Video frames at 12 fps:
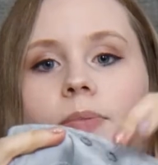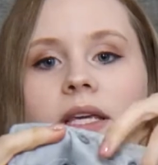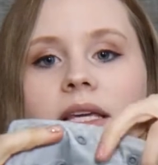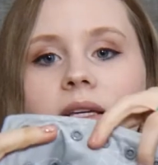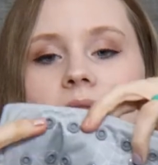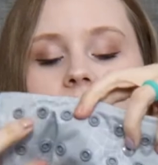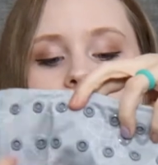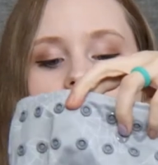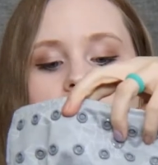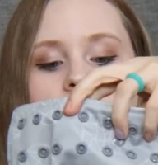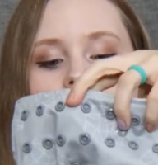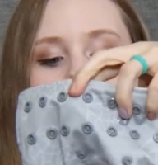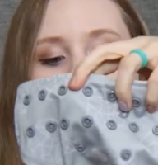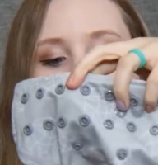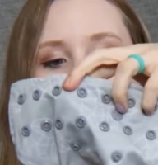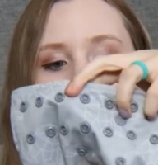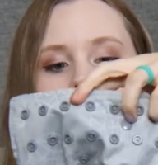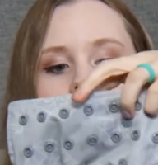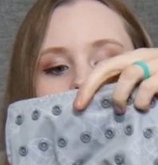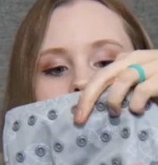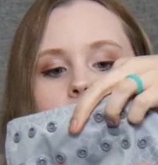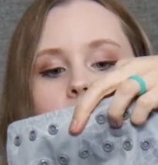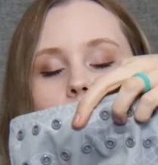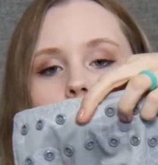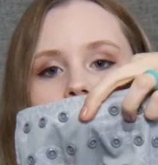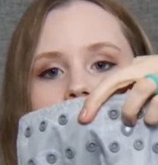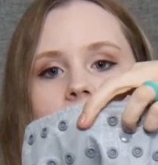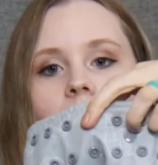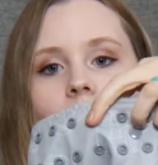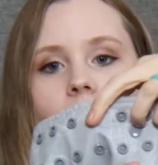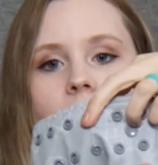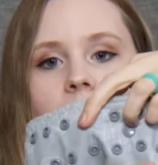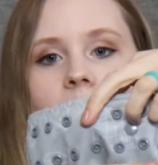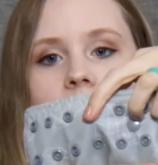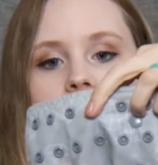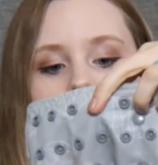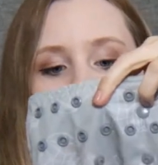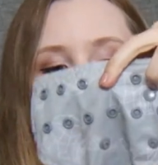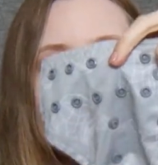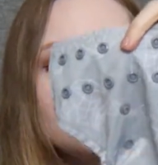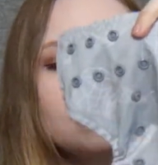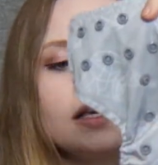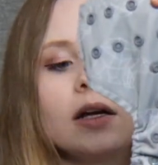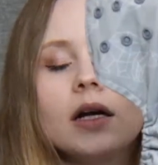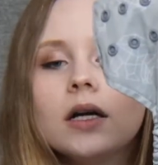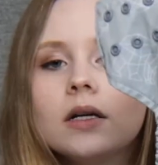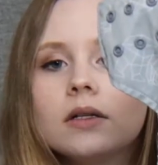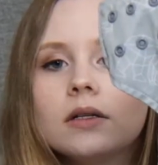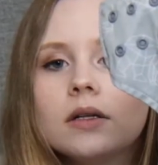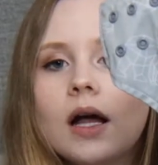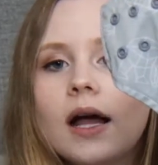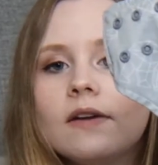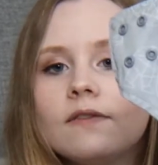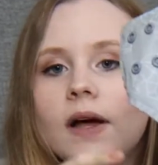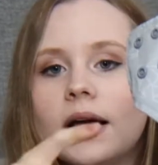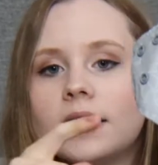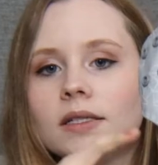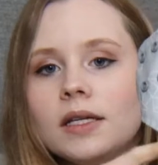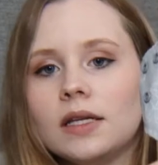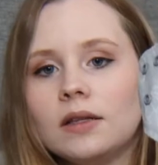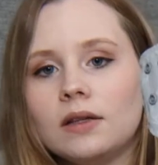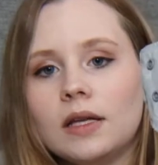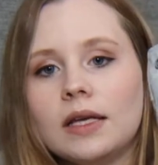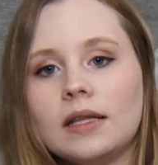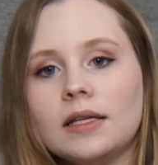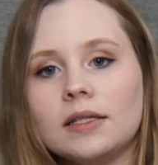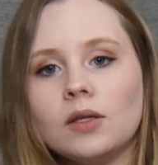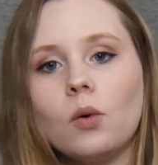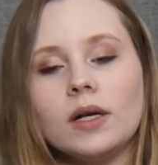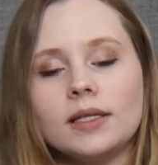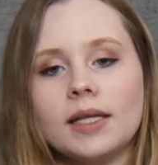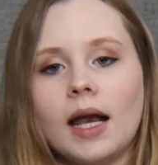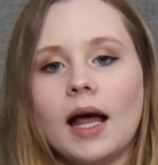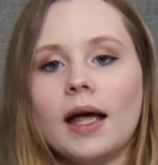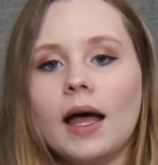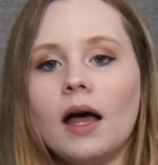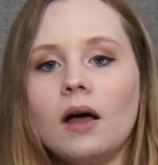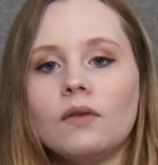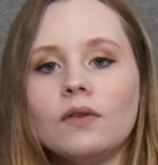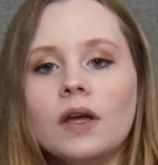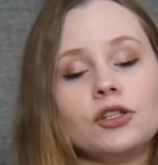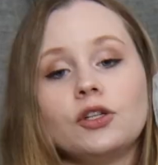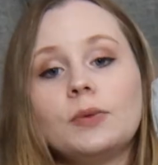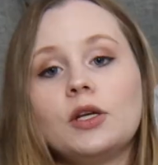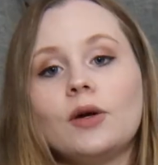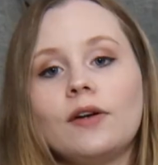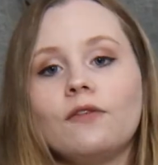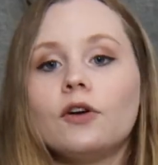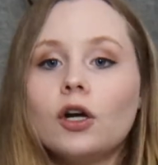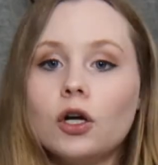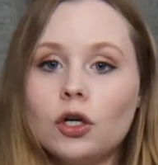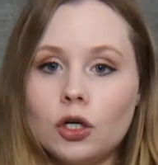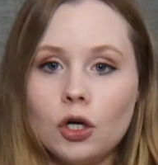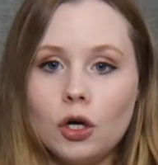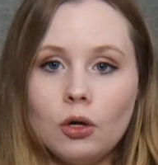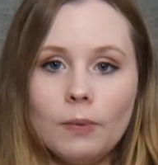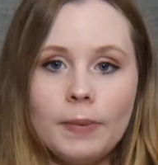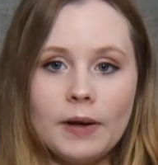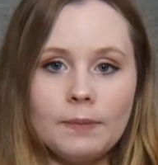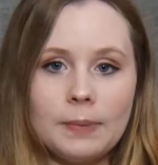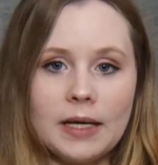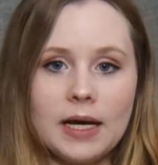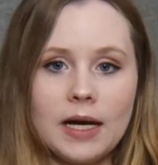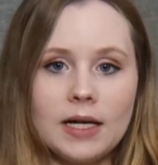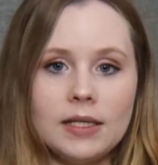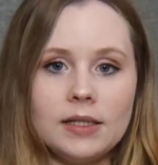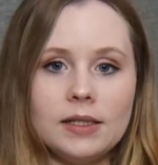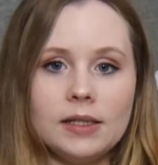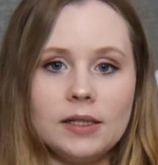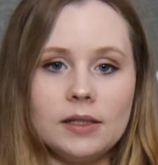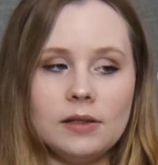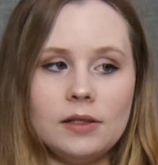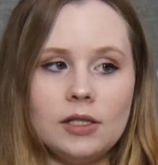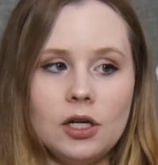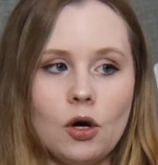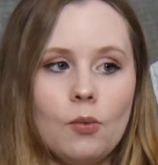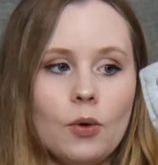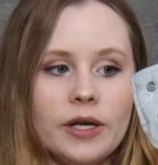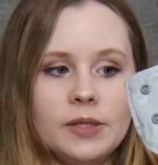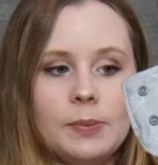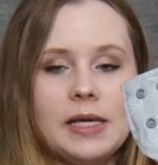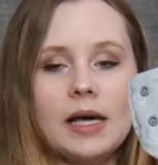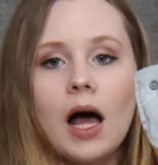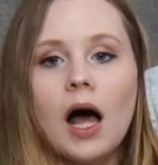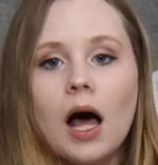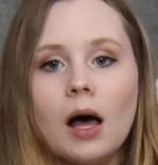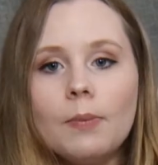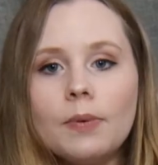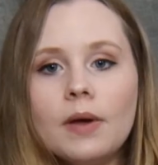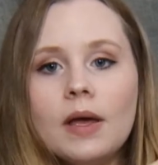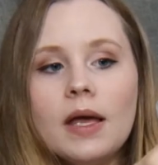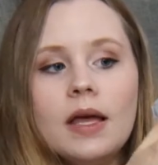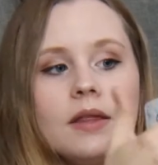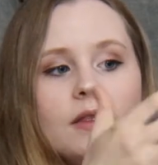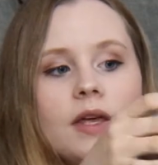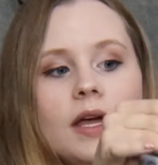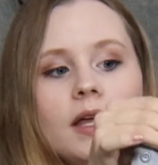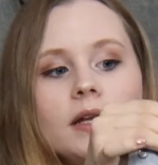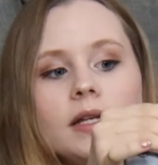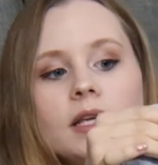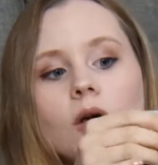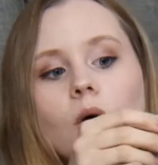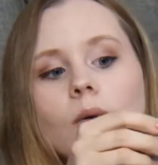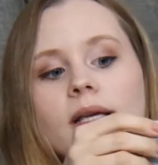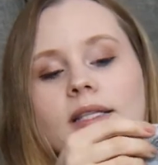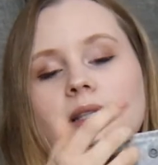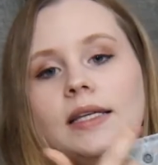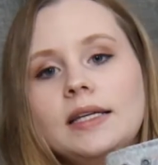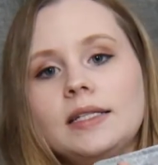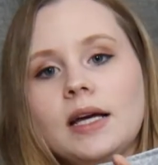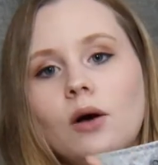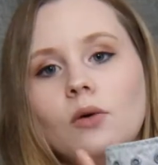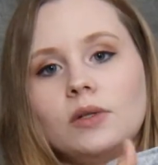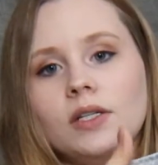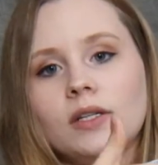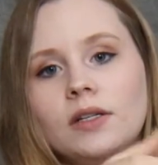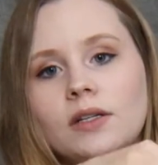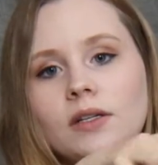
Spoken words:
piece is lower down. It's like here, I find, in at least the ones that I have. So it'd be great for a girl, but because, you know, boys pee up, then he always leaked out